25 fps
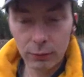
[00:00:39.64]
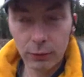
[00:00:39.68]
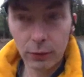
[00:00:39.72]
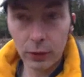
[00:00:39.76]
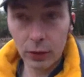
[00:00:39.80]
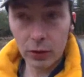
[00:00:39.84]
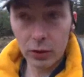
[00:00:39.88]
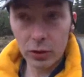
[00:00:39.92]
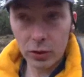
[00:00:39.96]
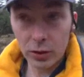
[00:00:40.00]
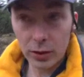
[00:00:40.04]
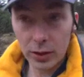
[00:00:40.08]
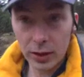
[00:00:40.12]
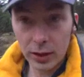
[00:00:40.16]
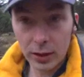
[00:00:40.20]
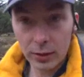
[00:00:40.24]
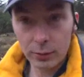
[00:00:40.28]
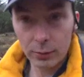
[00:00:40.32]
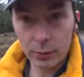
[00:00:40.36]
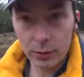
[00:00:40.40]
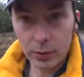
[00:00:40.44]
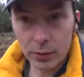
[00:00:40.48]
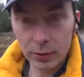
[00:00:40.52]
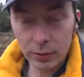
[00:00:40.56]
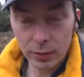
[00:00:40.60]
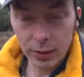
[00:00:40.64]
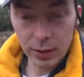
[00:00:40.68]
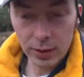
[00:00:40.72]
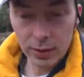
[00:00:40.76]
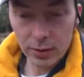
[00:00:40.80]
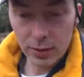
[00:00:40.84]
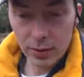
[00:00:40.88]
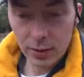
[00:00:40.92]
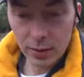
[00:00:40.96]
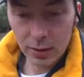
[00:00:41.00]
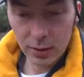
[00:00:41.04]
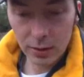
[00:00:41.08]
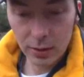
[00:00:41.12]
virtually anyone who
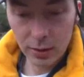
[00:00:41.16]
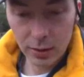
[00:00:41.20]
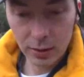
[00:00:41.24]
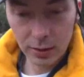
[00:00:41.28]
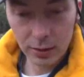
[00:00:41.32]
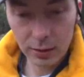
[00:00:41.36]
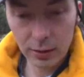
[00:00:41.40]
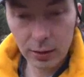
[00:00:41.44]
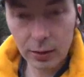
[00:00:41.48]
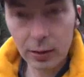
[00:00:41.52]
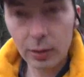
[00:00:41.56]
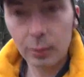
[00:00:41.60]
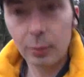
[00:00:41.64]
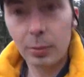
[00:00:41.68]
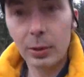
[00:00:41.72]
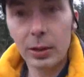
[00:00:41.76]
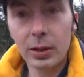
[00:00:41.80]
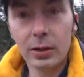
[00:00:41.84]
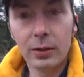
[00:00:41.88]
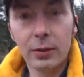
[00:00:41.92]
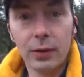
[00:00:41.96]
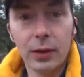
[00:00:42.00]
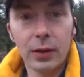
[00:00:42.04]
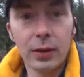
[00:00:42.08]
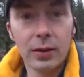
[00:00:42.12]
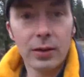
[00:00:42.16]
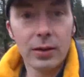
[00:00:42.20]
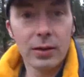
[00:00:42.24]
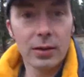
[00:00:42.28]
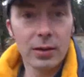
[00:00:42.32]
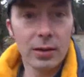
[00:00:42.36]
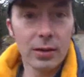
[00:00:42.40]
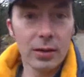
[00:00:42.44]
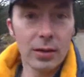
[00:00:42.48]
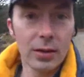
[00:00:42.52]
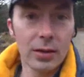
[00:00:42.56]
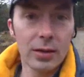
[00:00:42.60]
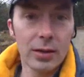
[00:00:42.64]
has a little bit of
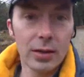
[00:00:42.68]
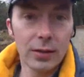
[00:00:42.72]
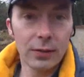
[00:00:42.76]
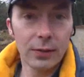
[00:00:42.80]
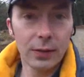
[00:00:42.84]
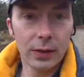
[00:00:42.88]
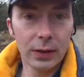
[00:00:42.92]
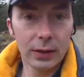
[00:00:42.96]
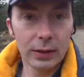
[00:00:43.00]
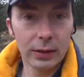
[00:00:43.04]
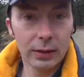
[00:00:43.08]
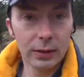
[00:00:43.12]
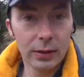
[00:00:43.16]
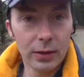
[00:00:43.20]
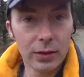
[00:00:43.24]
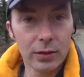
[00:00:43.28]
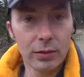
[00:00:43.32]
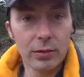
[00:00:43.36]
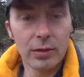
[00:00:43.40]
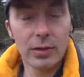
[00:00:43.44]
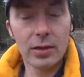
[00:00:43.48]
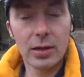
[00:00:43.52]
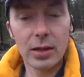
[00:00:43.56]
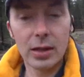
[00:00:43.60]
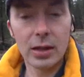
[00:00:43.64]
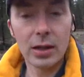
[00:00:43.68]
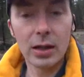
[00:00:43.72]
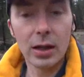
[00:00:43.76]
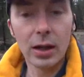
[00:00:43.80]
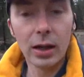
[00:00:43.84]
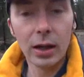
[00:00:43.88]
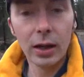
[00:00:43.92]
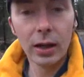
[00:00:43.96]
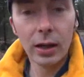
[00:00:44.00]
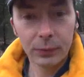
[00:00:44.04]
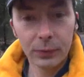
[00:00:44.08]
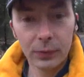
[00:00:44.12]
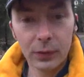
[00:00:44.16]
scientific literacy,
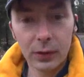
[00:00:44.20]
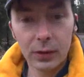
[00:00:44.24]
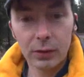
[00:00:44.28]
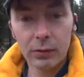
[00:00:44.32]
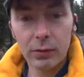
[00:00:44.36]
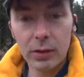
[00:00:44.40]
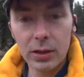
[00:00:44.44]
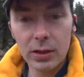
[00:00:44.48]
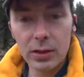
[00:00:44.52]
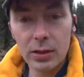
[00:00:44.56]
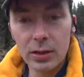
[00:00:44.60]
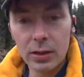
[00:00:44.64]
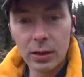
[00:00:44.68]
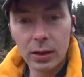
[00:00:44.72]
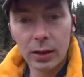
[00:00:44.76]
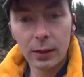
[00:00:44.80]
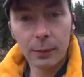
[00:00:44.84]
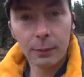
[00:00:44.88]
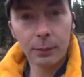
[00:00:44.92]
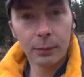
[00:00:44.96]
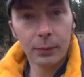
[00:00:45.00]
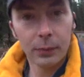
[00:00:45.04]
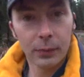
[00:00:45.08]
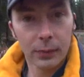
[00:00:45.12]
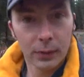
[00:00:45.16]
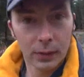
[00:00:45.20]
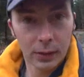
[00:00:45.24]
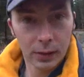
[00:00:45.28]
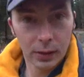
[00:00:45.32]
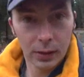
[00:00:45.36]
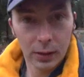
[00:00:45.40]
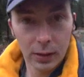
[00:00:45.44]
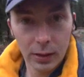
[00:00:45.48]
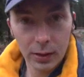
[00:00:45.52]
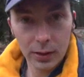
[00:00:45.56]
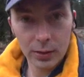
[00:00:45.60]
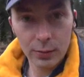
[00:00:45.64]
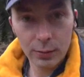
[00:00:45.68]
the reason
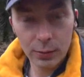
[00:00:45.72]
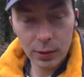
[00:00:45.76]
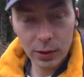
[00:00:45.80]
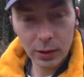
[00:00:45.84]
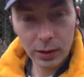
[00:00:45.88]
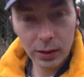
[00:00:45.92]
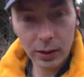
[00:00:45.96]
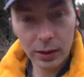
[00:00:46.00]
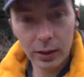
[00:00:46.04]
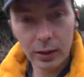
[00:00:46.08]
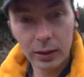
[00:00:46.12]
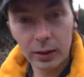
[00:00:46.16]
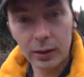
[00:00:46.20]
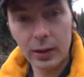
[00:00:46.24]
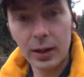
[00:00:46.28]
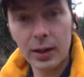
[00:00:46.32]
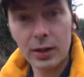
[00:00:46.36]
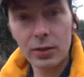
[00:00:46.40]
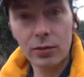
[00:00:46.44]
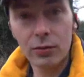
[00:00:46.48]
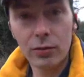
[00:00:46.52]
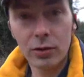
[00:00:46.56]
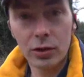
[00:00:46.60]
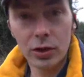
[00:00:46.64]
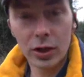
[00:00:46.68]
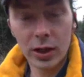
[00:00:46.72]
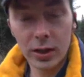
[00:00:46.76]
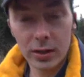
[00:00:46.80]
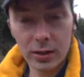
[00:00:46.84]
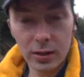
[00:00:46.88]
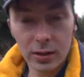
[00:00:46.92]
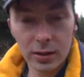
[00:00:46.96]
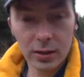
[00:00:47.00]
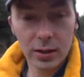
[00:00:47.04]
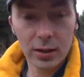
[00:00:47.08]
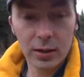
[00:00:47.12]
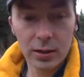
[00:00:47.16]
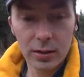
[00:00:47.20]
his work gets
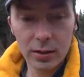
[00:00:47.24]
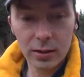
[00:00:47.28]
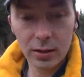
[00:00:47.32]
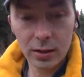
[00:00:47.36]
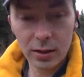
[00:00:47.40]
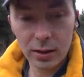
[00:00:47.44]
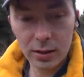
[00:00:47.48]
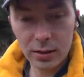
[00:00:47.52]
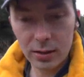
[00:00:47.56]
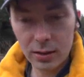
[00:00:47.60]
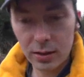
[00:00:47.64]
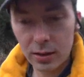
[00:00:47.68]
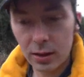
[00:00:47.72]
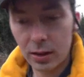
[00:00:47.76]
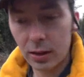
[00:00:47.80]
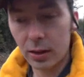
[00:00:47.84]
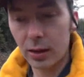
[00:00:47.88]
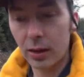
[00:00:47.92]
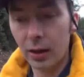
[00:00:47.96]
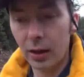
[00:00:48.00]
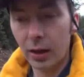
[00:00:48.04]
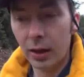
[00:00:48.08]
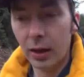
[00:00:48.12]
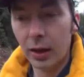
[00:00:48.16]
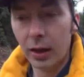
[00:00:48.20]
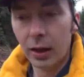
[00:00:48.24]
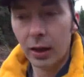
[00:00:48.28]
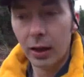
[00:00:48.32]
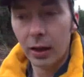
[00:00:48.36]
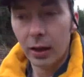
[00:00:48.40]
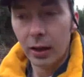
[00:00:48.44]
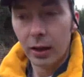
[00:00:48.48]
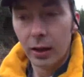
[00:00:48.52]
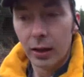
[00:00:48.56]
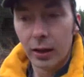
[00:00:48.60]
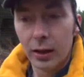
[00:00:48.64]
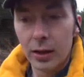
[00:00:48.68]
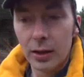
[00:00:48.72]
rejected is that uh,
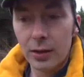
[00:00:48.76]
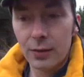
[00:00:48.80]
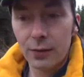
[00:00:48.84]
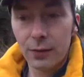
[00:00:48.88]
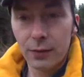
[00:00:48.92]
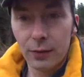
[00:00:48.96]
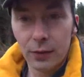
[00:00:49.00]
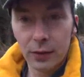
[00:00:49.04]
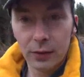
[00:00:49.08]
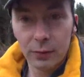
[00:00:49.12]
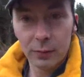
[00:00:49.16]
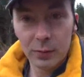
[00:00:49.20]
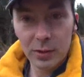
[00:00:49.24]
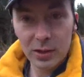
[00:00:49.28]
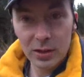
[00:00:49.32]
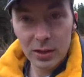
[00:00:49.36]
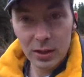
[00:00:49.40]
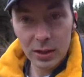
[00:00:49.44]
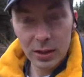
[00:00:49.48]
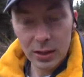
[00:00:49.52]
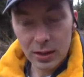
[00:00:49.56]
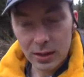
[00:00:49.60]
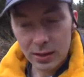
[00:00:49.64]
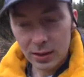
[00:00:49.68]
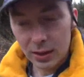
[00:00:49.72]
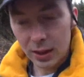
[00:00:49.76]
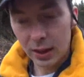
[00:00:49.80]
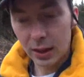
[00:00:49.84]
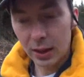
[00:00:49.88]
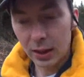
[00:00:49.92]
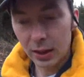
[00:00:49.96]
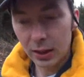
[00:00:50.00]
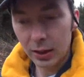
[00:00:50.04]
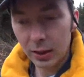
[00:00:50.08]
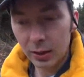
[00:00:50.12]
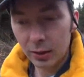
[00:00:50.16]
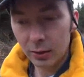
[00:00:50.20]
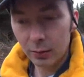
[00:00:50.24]
it's full of mistakes.
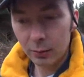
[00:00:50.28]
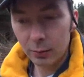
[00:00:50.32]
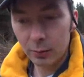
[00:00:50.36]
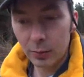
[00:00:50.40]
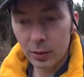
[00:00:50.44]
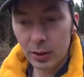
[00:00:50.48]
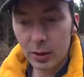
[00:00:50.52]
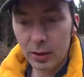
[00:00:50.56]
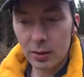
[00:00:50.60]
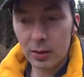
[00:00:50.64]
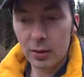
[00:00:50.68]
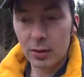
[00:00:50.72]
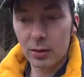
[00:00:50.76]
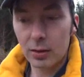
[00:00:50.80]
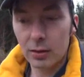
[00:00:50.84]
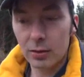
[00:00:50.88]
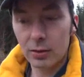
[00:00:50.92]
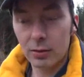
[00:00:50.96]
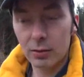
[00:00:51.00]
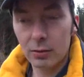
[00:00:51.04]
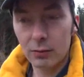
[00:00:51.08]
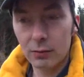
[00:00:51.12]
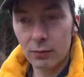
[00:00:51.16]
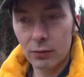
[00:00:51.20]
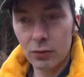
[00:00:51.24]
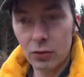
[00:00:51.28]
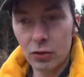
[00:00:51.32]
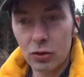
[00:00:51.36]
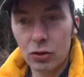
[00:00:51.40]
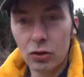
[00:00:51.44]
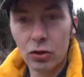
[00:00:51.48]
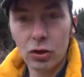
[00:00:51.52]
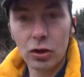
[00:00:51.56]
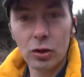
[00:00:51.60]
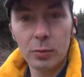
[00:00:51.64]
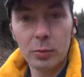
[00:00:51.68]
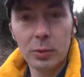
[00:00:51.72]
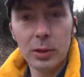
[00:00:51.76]
He makes
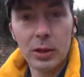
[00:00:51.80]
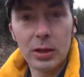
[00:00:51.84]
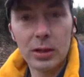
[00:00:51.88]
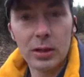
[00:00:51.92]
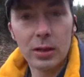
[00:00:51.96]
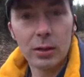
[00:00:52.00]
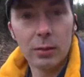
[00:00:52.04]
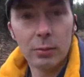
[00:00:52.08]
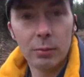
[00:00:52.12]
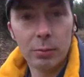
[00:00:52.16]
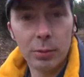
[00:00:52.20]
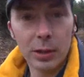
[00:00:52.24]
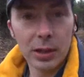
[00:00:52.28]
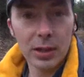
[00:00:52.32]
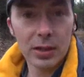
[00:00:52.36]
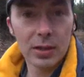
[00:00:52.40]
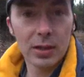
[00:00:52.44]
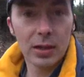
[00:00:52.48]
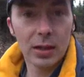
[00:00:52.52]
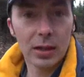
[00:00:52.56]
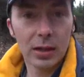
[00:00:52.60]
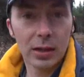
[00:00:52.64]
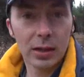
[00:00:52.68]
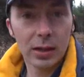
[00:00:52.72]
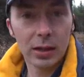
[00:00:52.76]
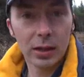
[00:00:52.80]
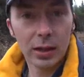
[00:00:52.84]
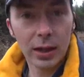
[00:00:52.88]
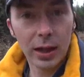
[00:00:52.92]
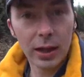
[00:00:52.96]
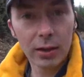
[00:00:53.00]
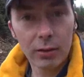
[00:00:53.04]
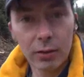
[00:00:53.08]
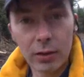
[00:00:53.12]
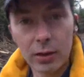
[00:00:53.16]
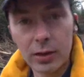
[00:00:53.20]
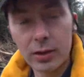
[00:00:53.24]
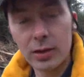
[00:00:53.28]
stupid, basic
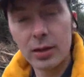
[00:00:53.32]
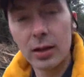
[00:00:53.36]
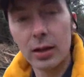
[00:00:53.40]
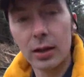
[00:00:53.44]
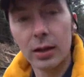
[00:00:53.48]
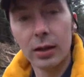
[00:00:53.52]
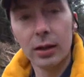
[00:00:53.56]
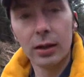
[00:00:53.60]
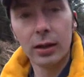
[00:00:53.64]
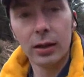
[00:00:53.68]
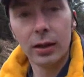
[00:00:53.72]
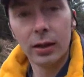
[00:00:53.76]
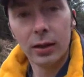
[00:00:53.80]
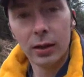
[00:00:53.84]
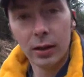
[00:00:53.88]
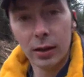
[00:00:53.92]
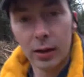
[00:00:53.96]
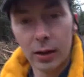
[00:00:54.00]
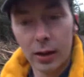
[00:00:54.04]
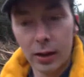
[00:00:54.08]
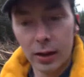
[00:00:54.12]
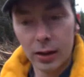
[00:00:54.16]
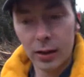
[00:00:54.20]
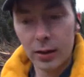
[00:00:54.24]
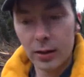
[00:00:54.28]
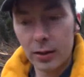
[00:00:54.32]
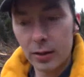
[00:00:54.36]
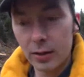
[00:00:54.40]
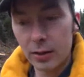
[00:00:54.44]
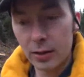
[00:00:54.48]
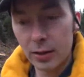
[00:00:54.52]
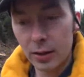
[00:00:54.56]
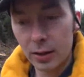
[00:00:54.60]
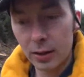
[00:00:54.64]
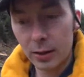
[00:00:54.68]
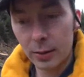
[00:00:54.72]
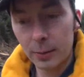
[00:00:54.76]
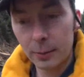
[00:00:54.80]
errors,
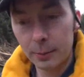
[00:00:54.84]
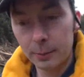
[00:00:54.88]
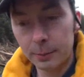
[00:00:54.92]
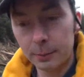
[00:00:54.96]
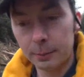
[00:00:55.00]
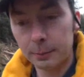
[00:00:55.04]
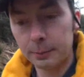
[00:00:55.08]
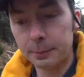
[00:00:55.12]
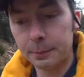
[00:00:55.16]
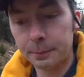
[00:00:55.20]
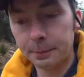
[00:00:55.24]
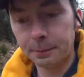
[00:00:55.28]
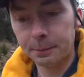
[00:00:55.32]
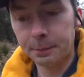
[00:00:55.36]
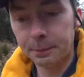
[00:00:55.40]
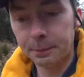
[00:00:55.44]
and um,